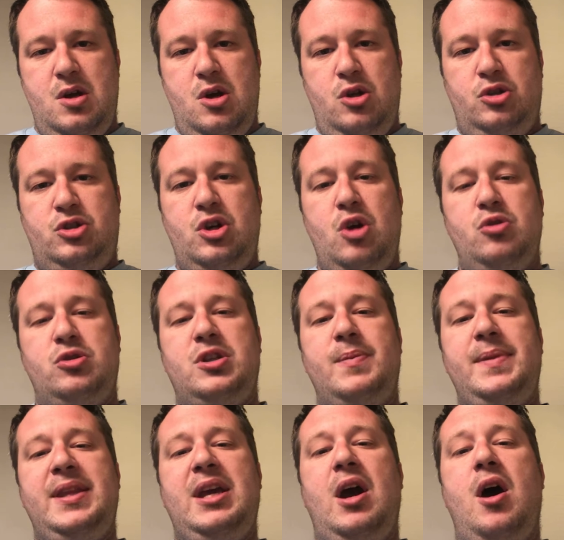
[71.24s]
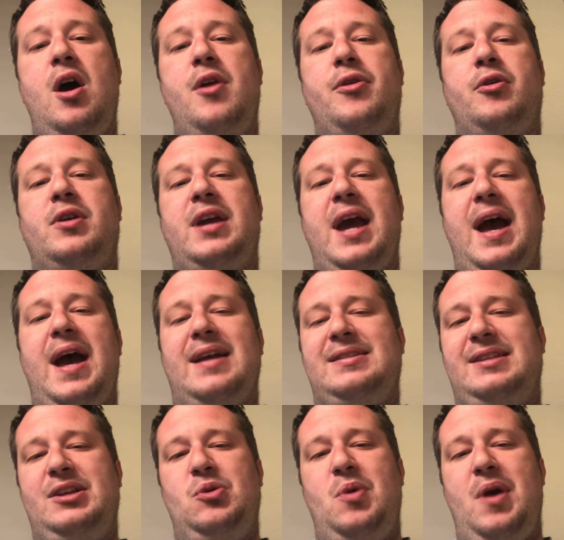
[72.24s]
So some of the other cast
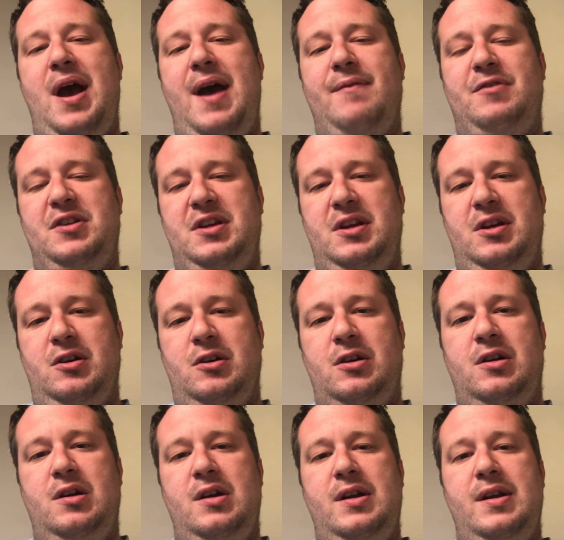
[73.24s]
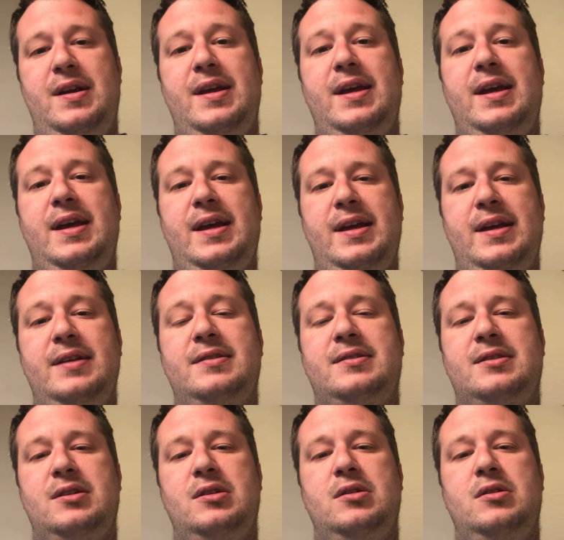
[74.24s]
that you have in here
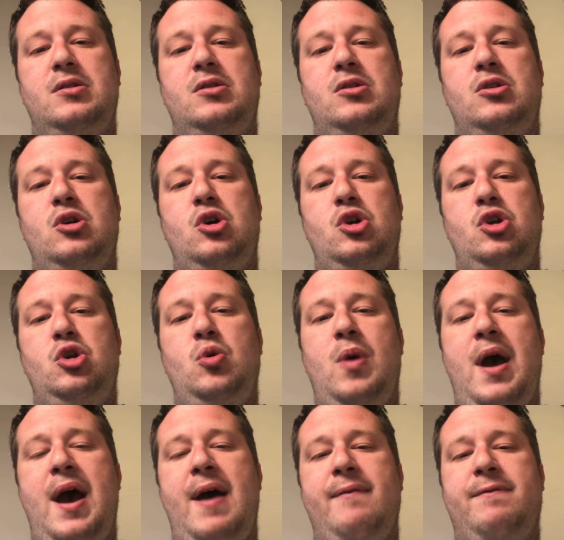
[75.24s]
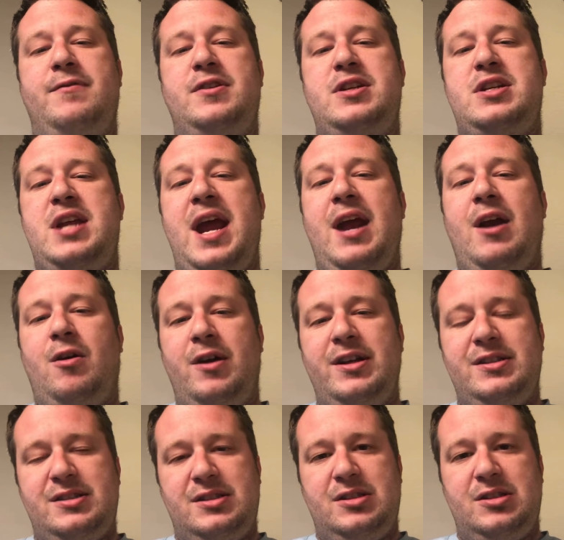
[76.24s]
is you have
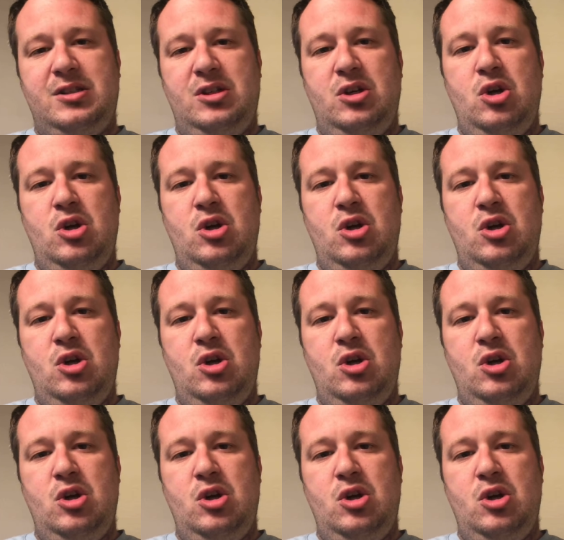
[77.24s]
Terrence,